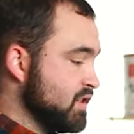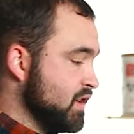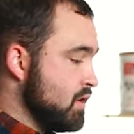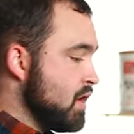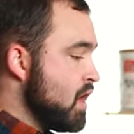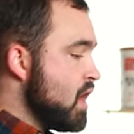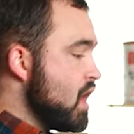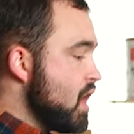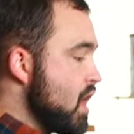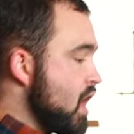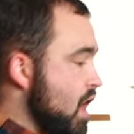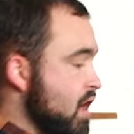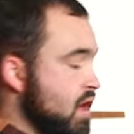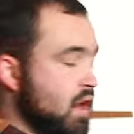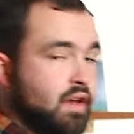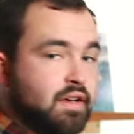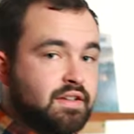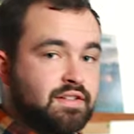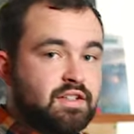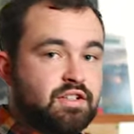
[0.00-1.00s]
So a
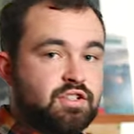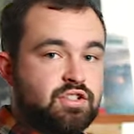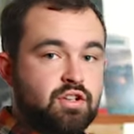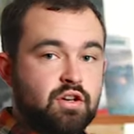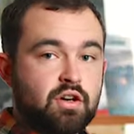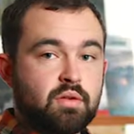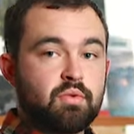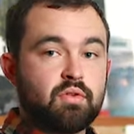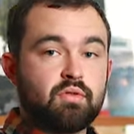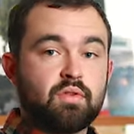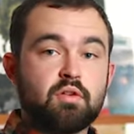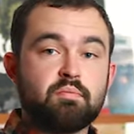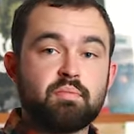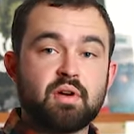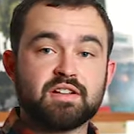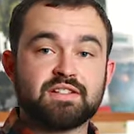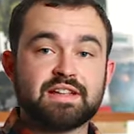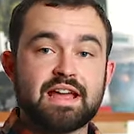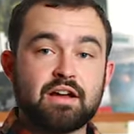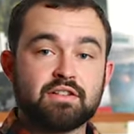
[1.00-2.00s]
nice, durable,
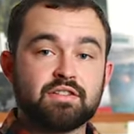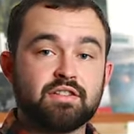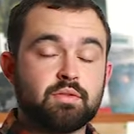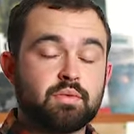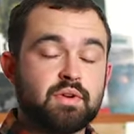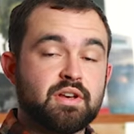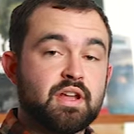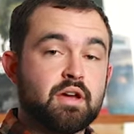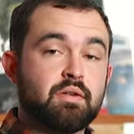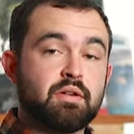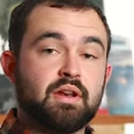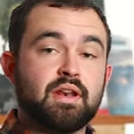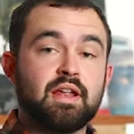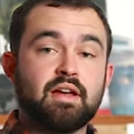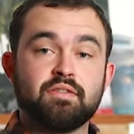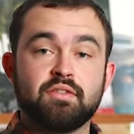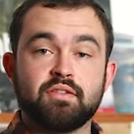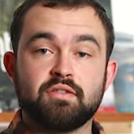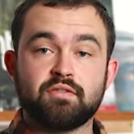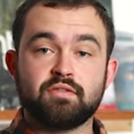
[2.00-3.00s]
robust outer that we know and
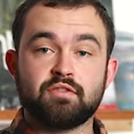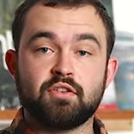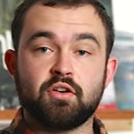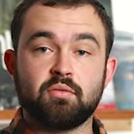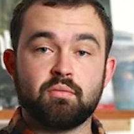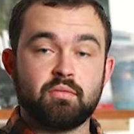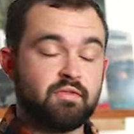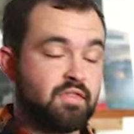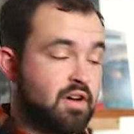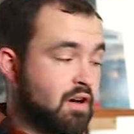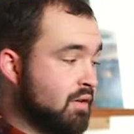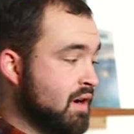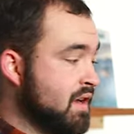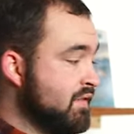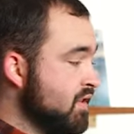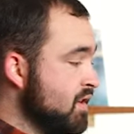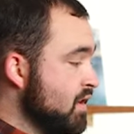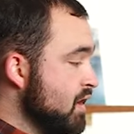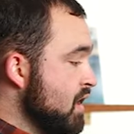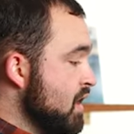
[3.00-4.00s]
love from
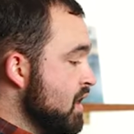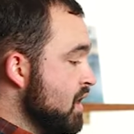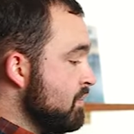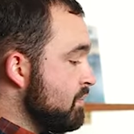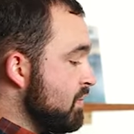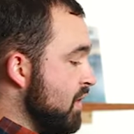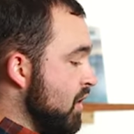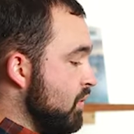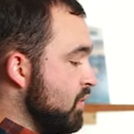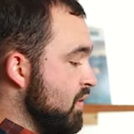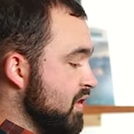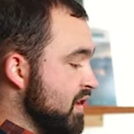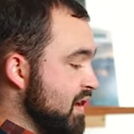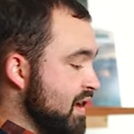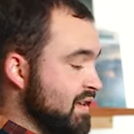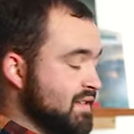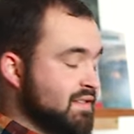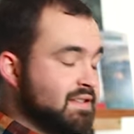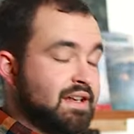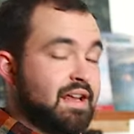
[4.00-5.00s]
Fjallraven, but with an
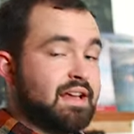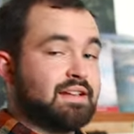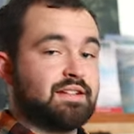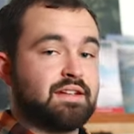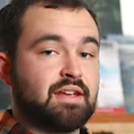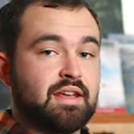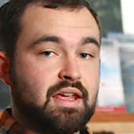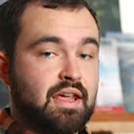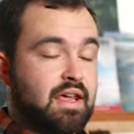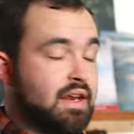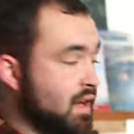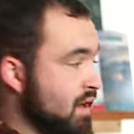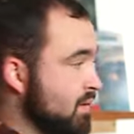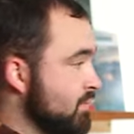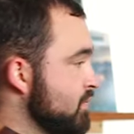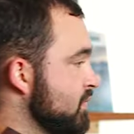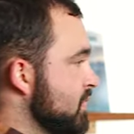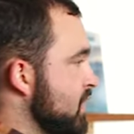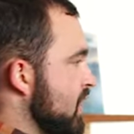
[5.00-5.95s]
insulated inner.